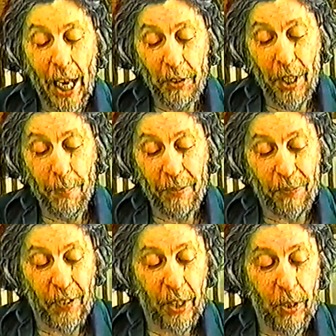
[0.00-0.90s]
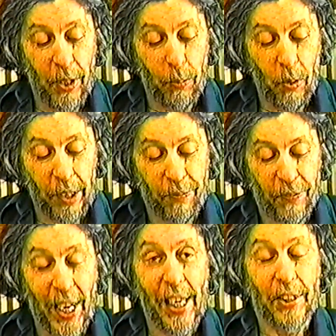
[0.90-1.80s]
The outnumbered fuckhorde
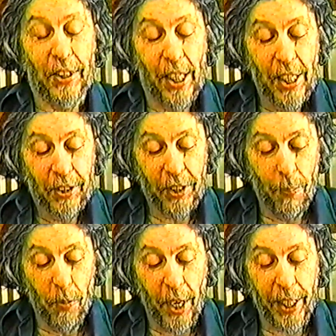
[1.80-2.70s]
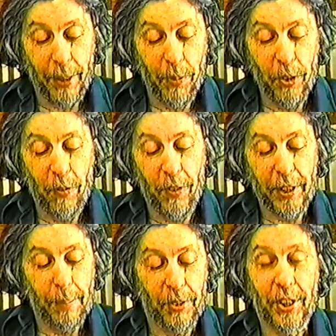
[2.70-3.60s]
walked fast, some running,
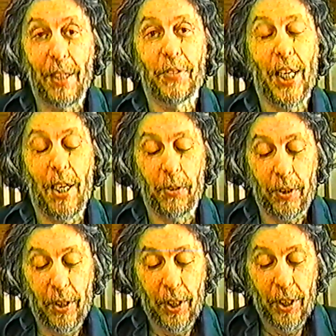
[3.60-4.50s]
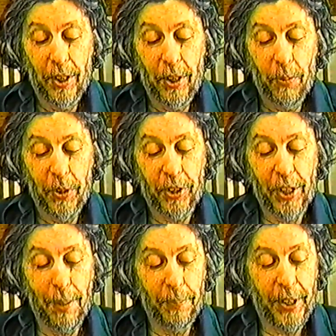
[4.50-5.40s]
maneuvering themselves out
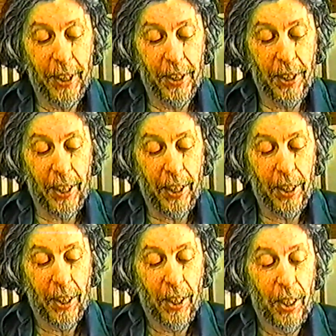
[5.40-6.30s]
with some dignity.